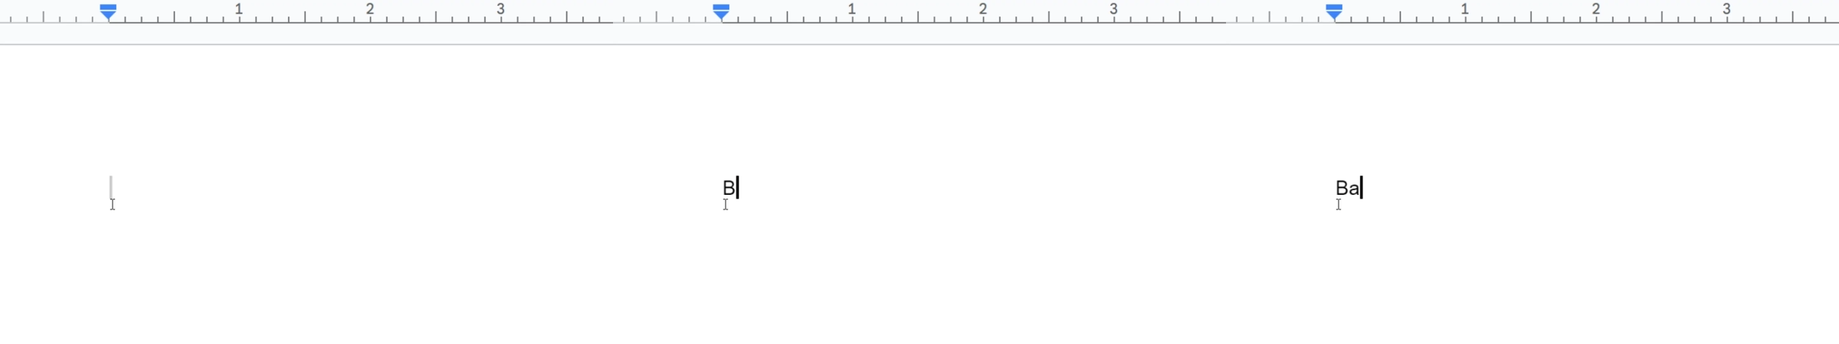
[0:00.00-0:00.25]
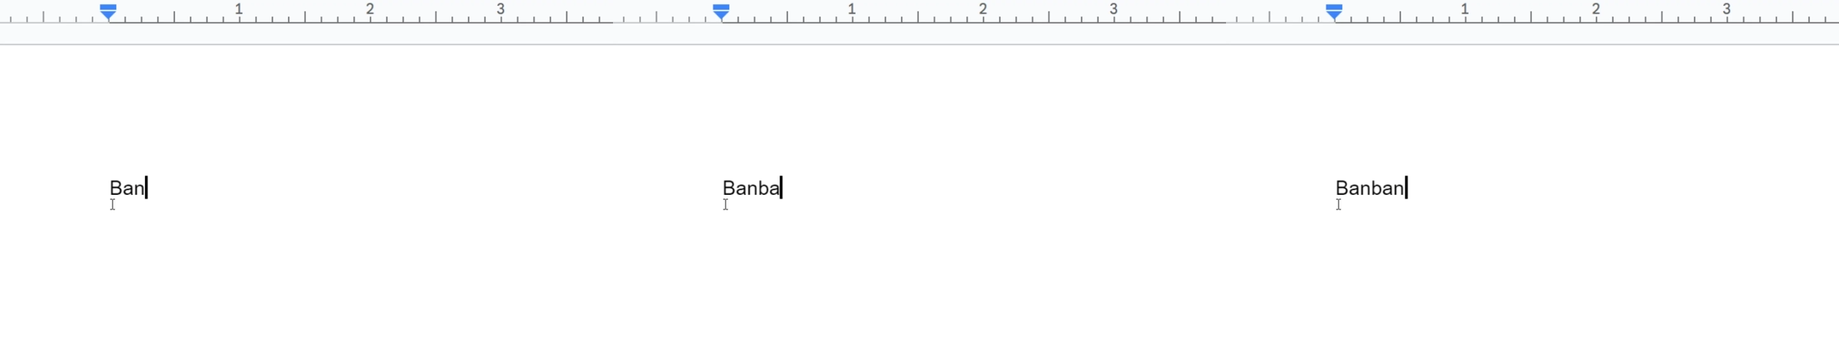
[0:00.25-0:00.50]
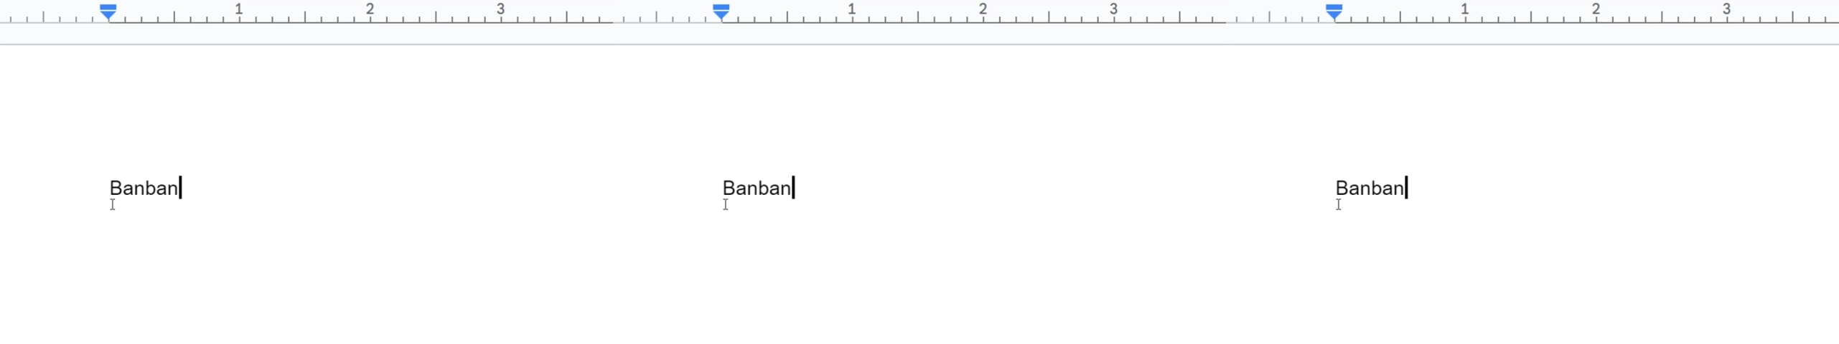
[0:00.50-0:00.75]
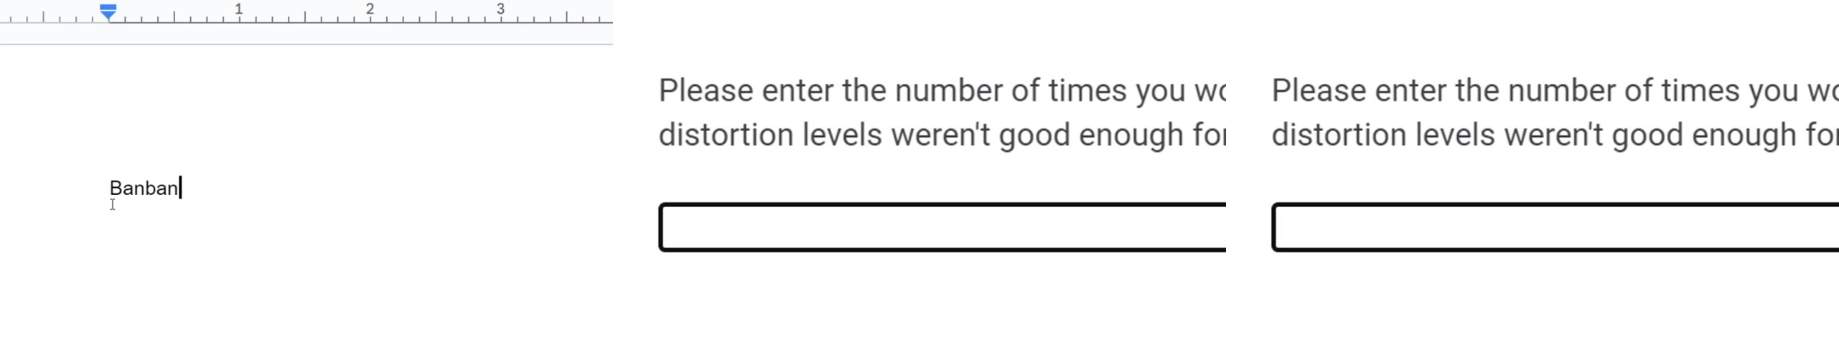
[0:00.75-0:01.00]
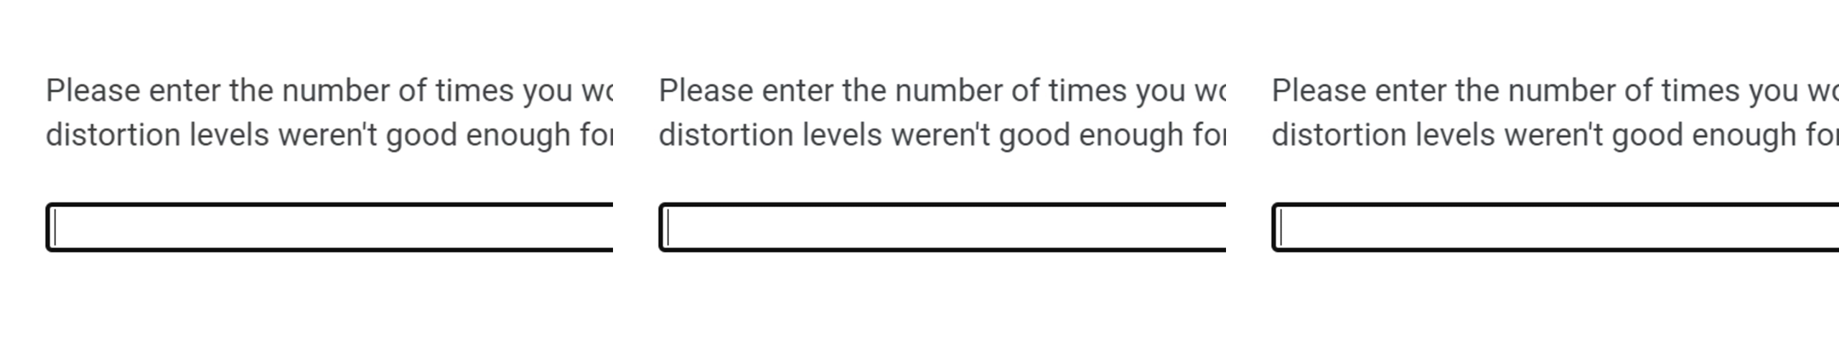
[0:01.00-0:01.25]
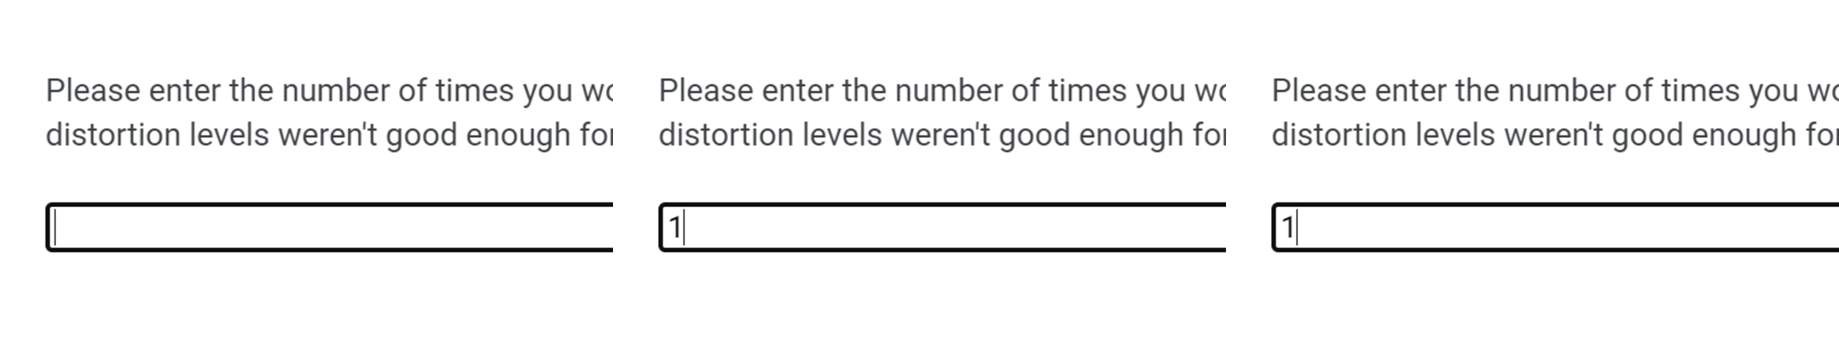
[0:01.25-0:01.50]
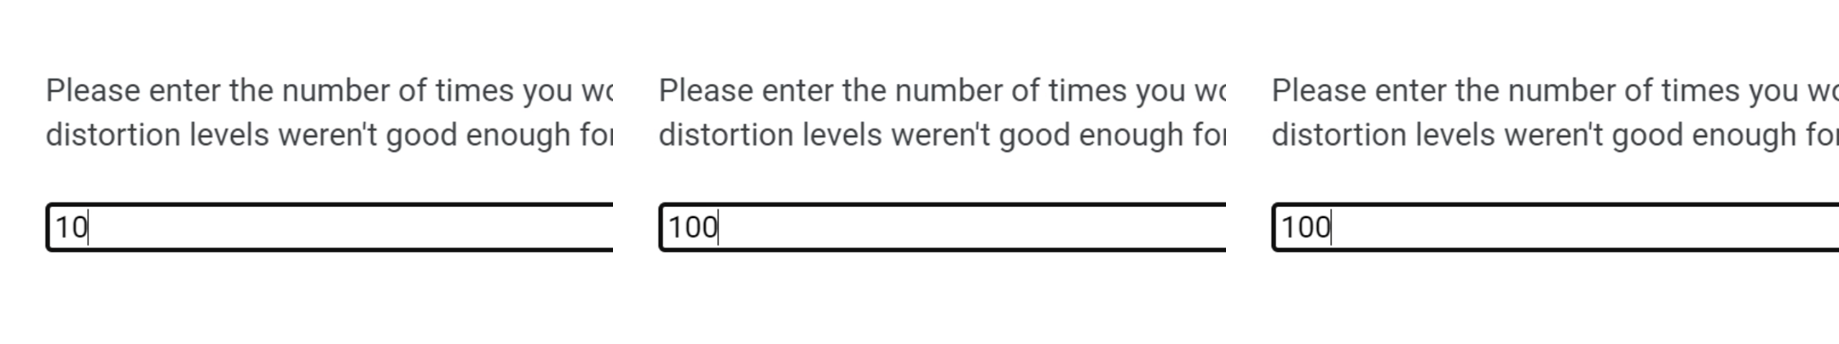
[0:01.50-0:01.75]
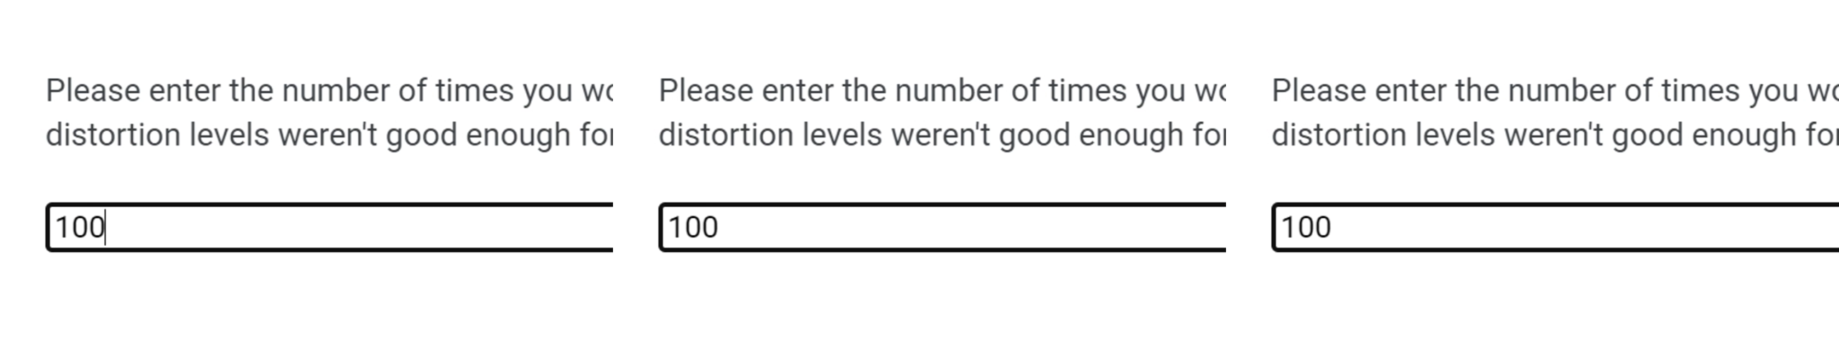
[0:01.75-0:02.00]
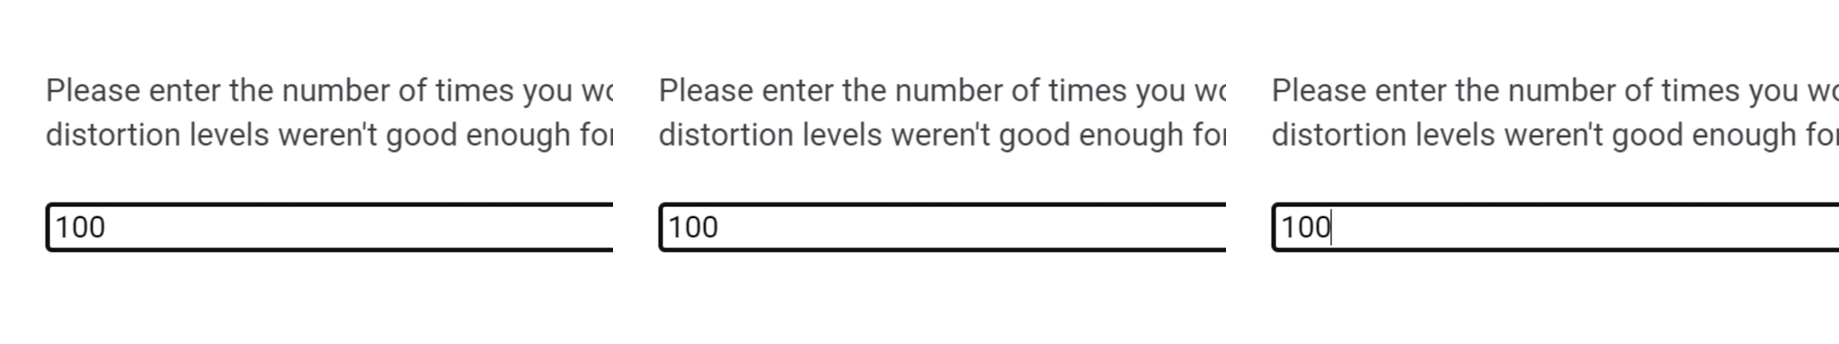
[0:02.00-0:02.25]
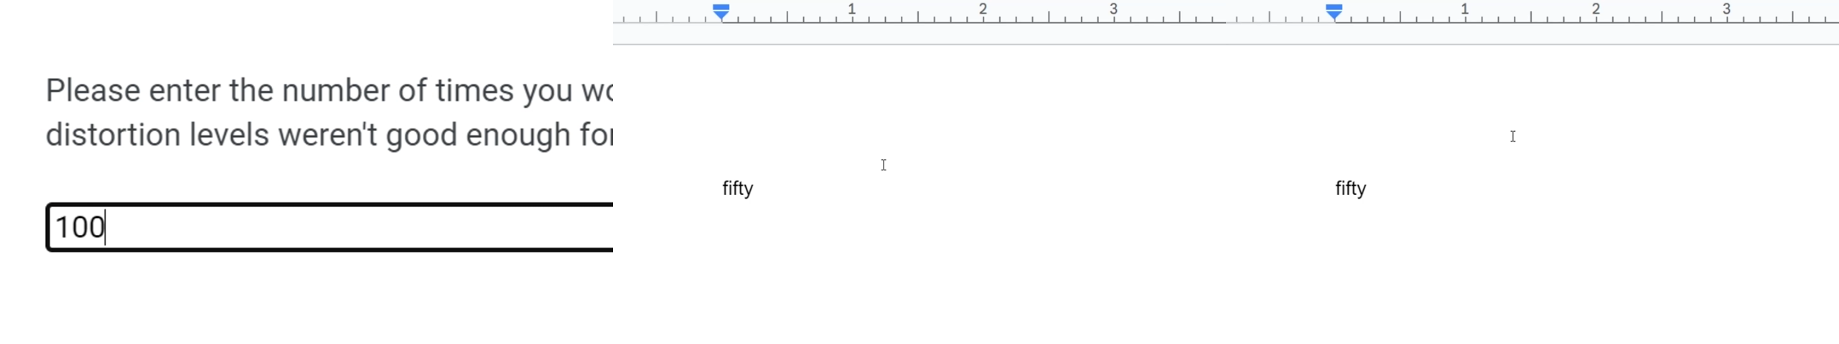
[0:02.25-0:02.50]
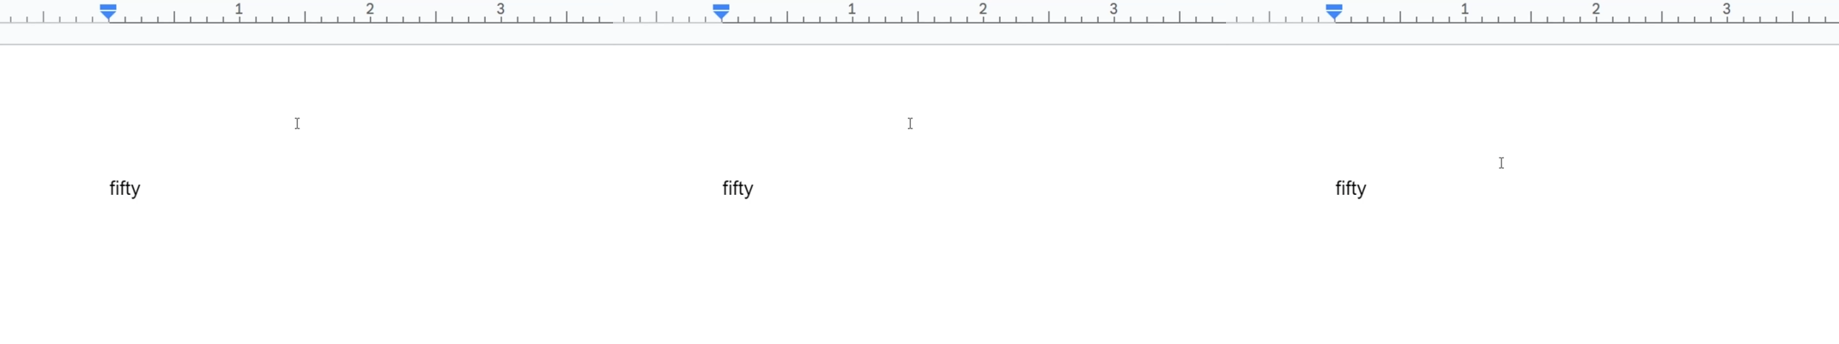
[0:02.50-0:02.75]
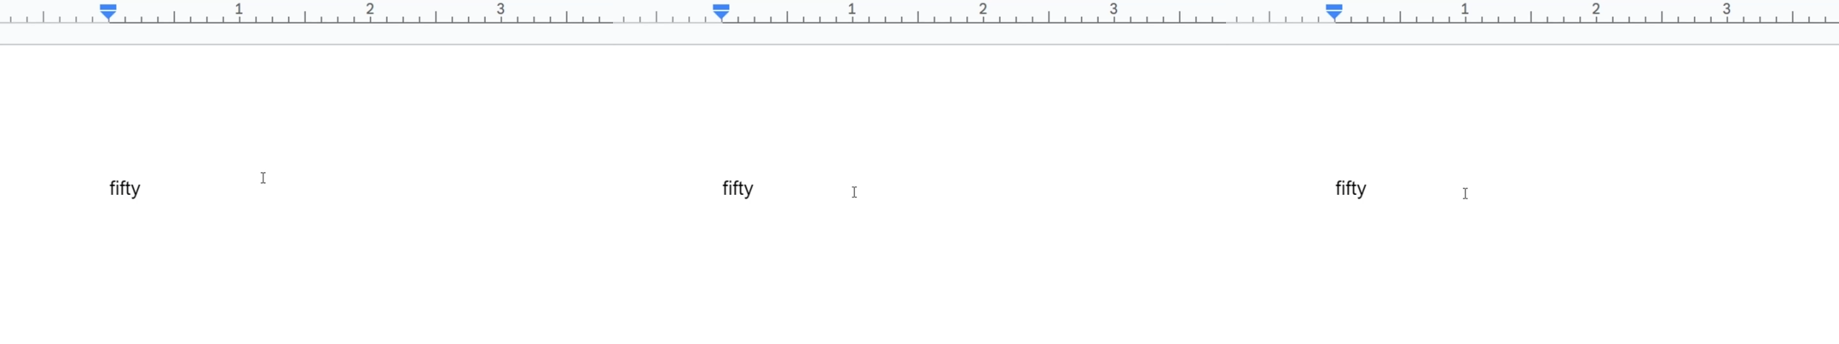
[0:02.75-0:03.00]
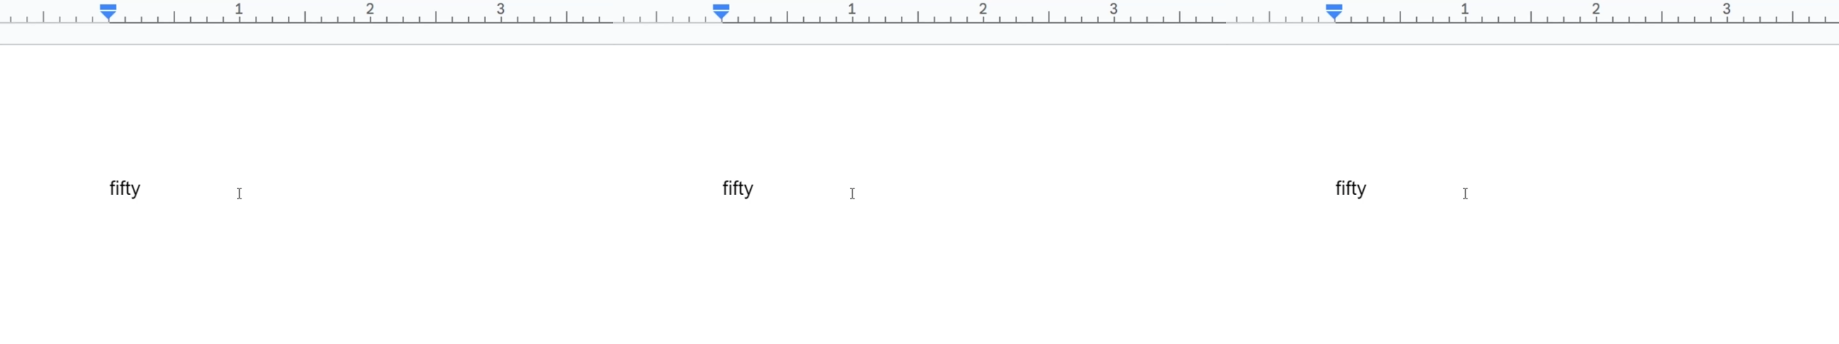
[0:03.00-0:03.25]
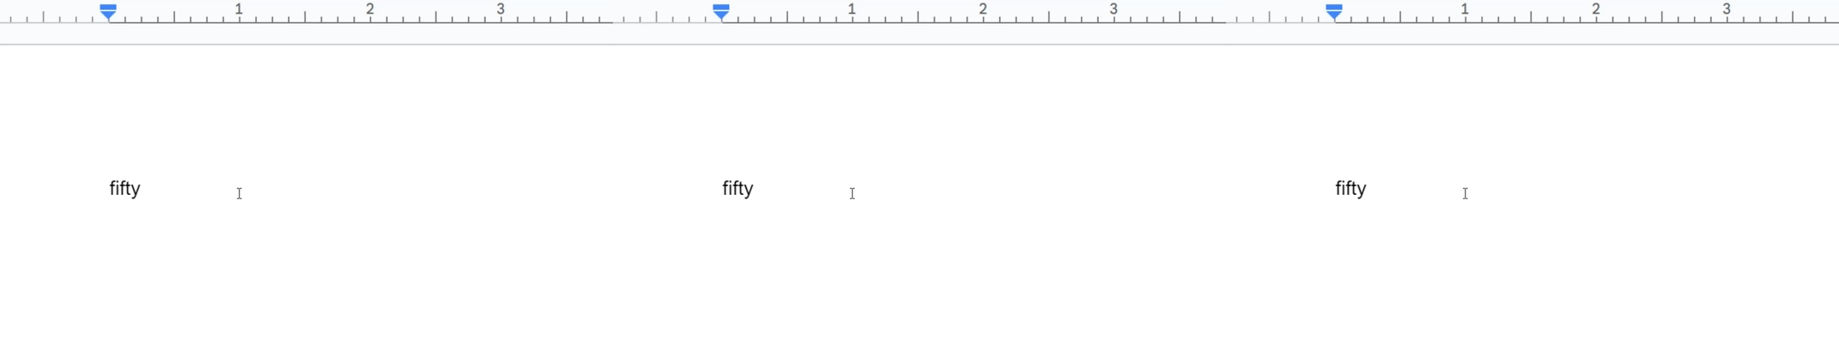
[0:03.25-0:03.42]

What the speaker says: (no speaker visible)